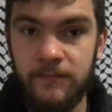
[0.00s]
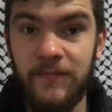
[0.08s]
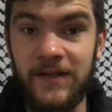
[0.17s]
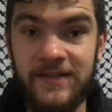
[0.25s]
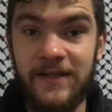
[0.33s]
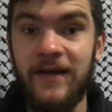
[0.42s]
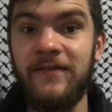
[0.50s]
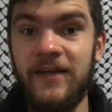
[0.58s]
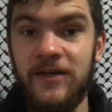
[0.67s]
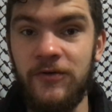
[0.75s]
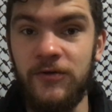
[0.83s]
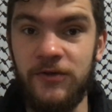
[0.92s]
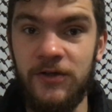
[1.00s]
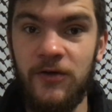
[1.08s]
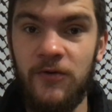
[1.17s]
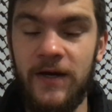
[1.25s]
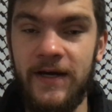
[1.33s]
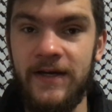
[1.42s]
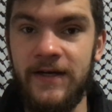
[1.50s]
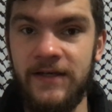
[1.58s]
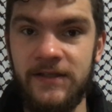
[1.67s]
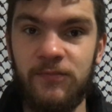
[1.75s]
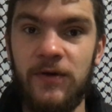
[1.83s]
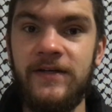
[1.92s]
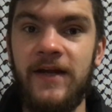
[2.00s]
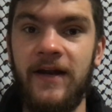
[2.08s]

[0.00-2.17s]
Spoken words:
The second thing you'll do is print